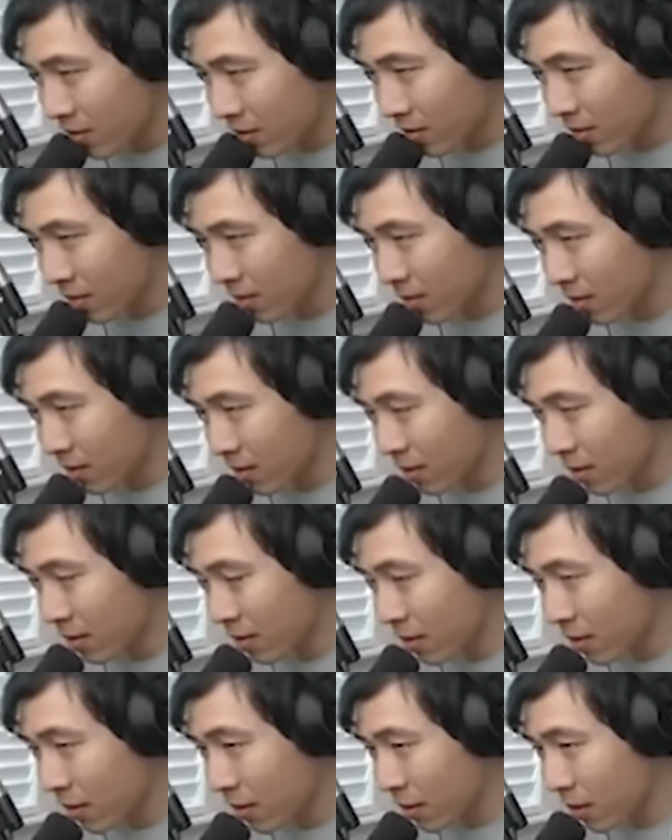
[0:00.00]

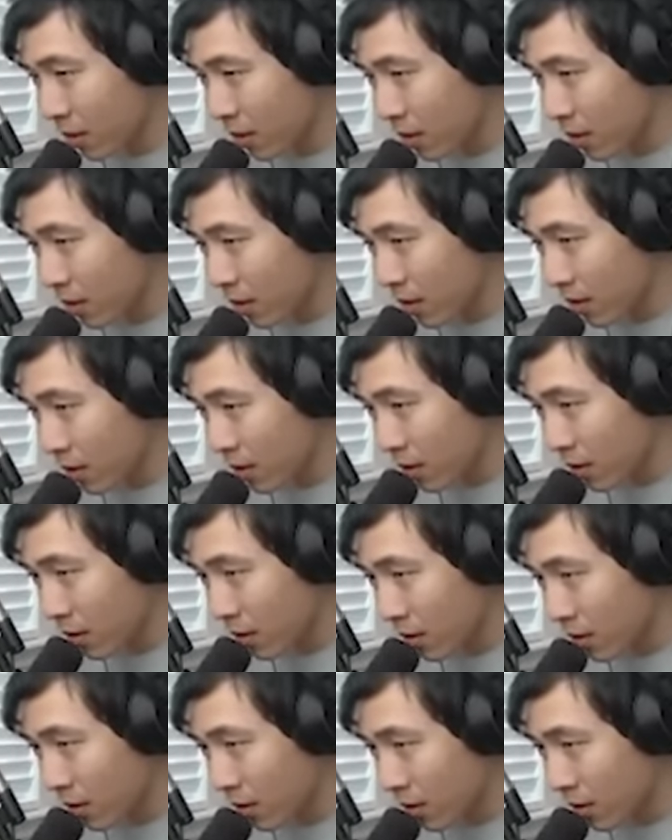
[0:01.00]

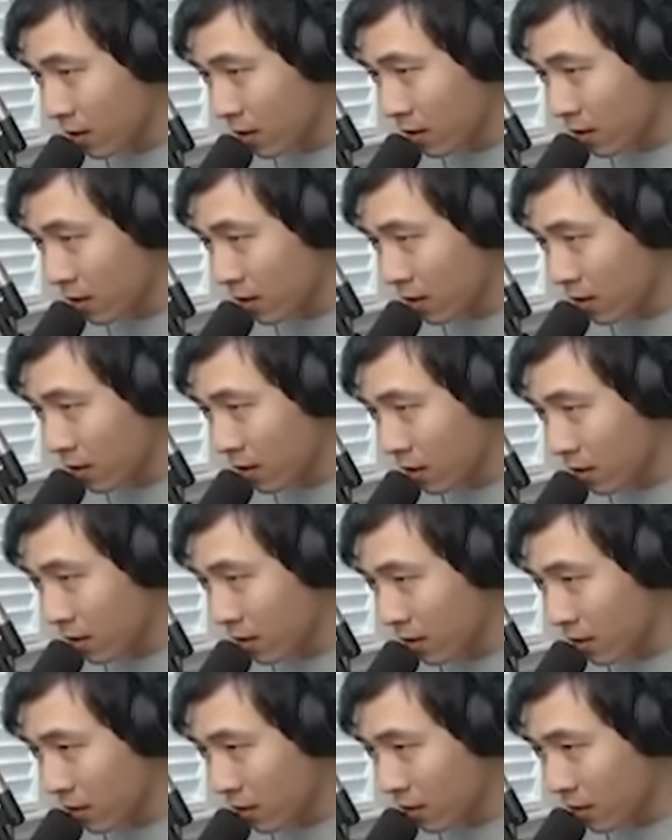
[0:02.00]

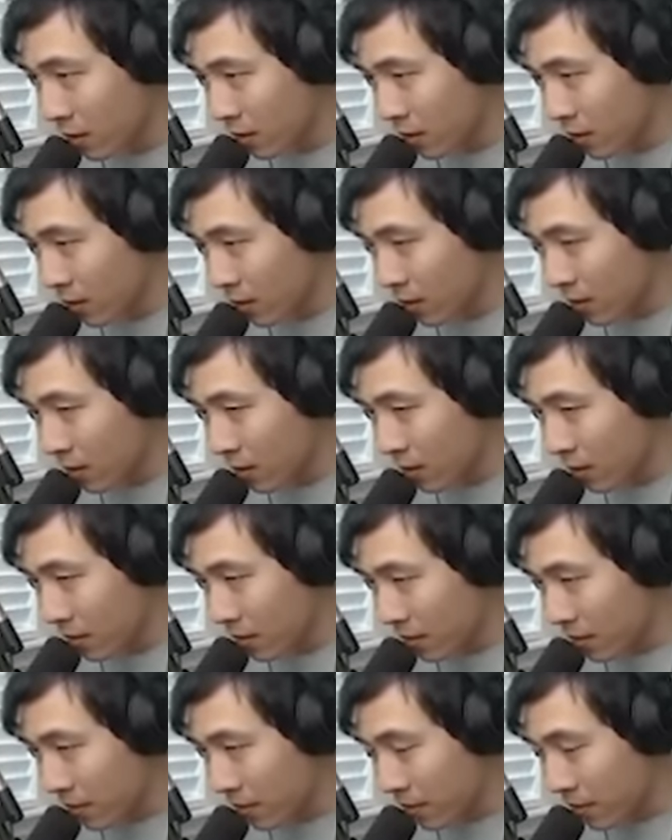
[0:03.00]

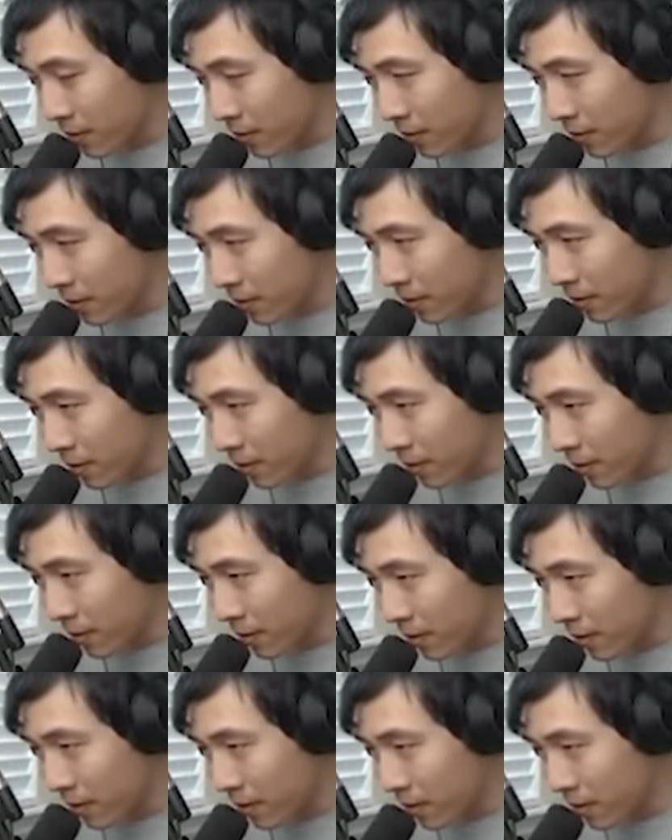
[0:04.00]

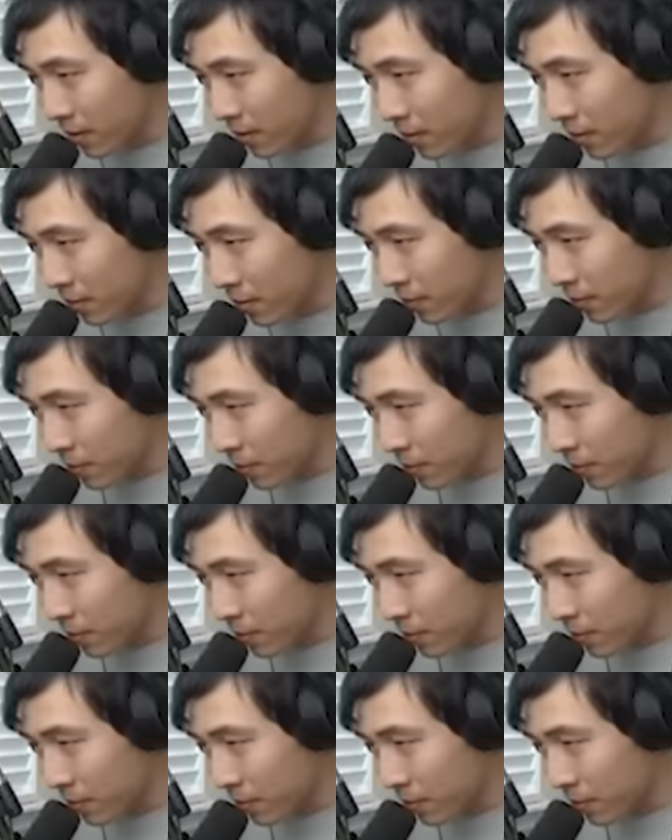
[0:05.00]
(no one is talking)